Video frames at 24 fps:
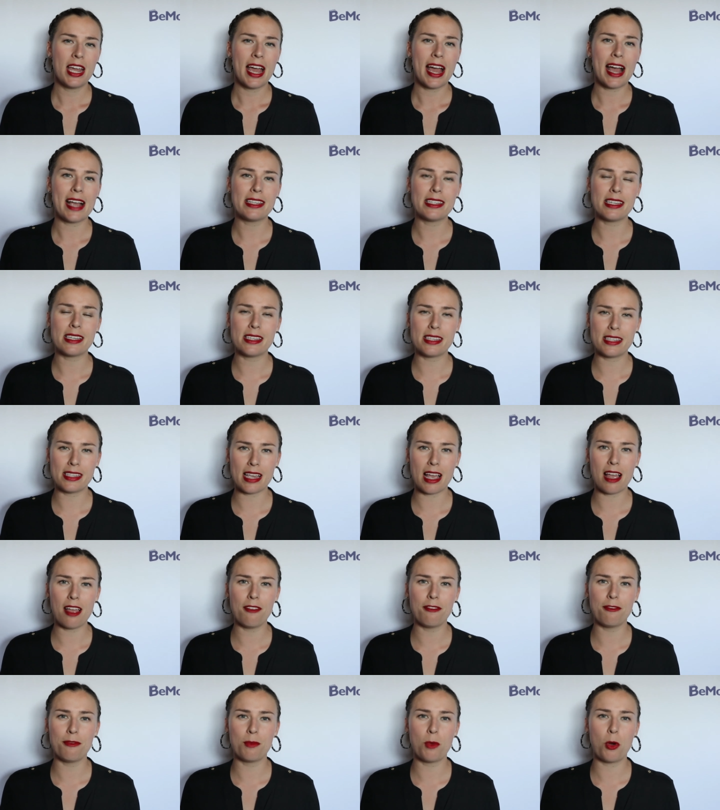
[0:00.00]
as a
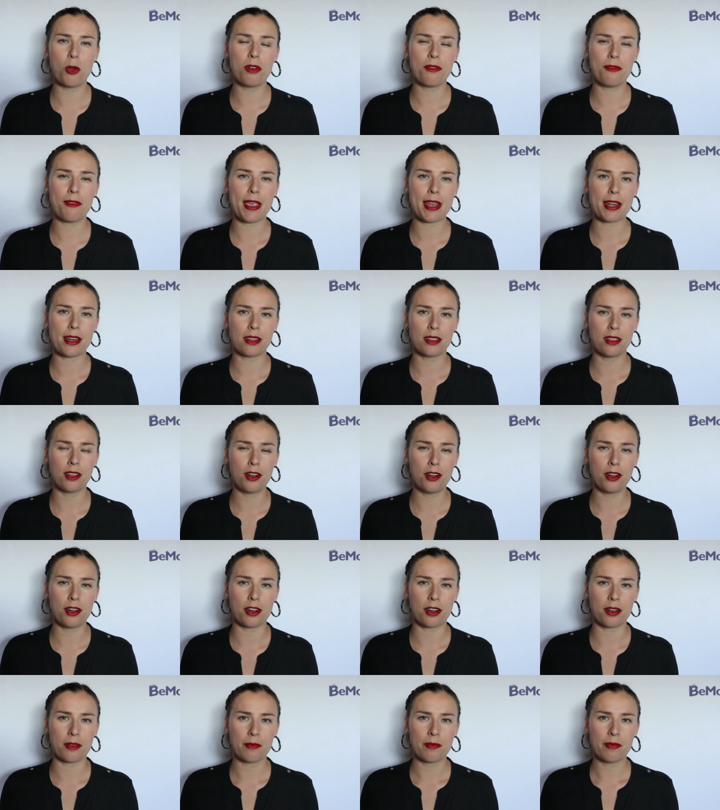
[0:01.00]
self-motivated
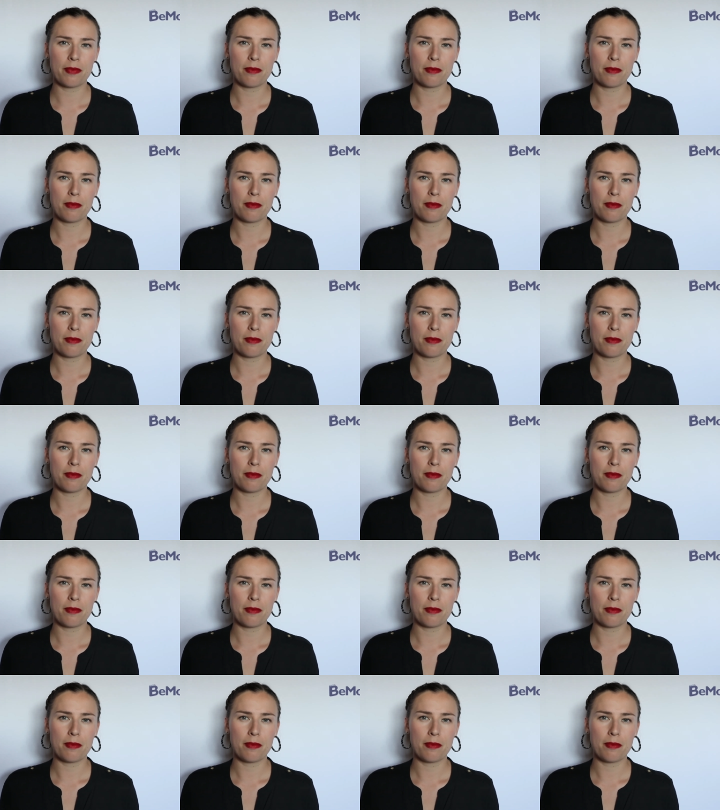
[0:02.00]
learner,